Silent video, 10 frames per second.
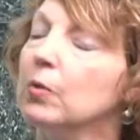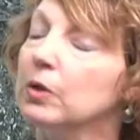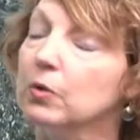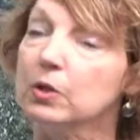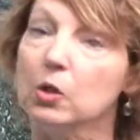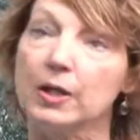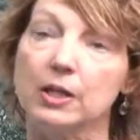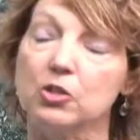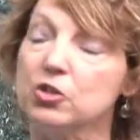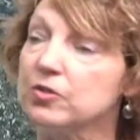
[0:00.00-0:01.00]
You can look at
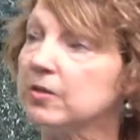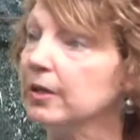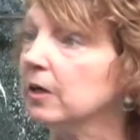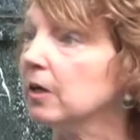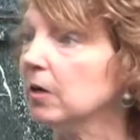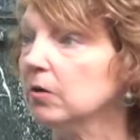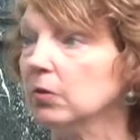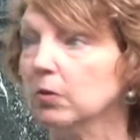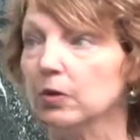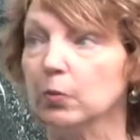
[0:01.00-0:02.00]
it just like a car loan.